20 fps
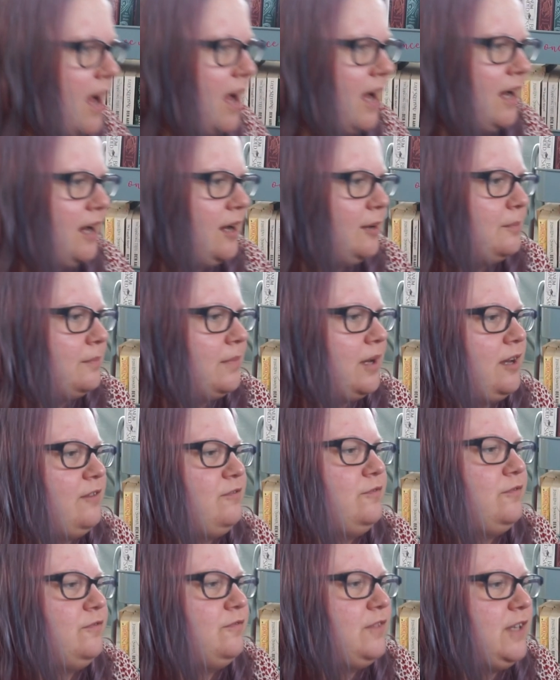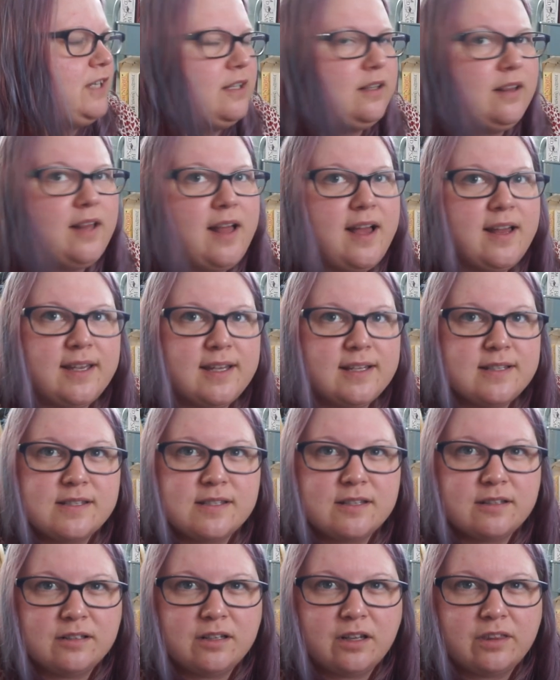um i feel like
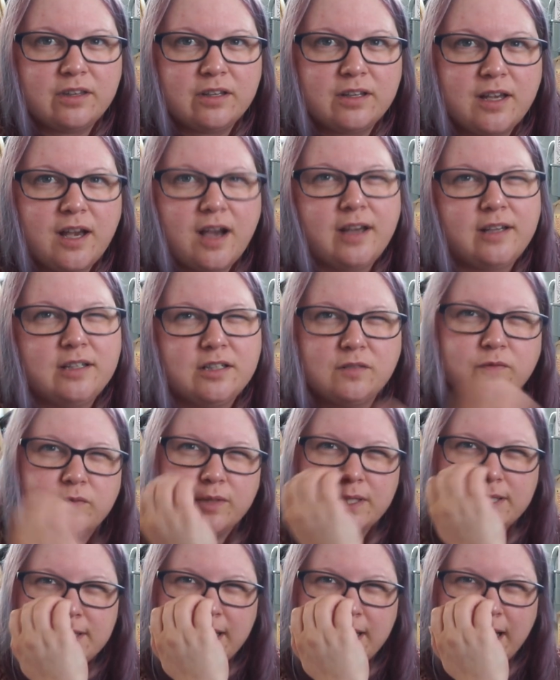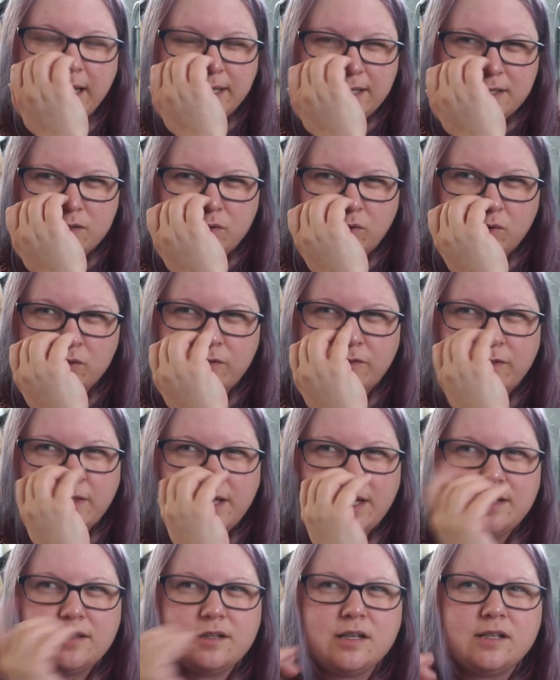it's another kind of retelling sort of
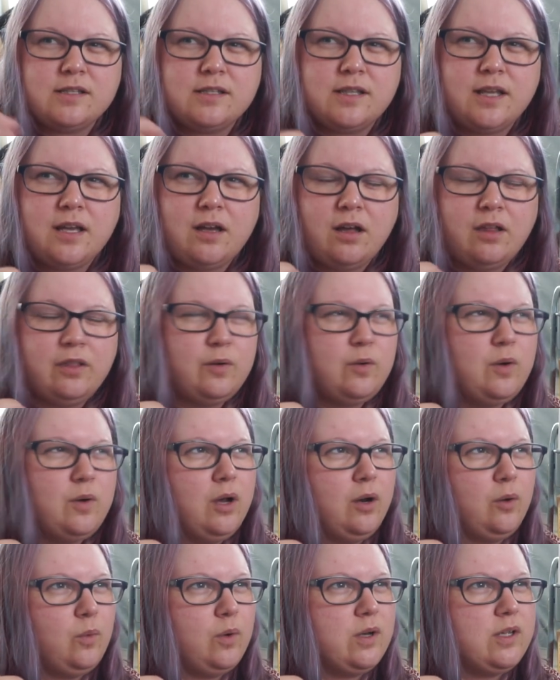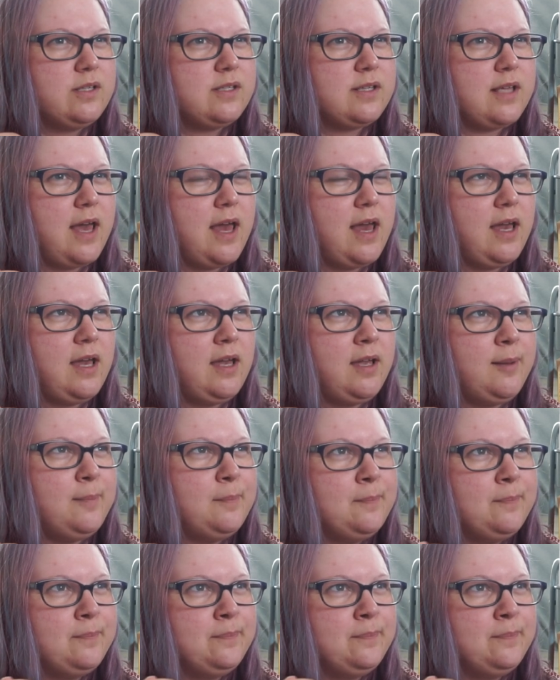thing because the other one was a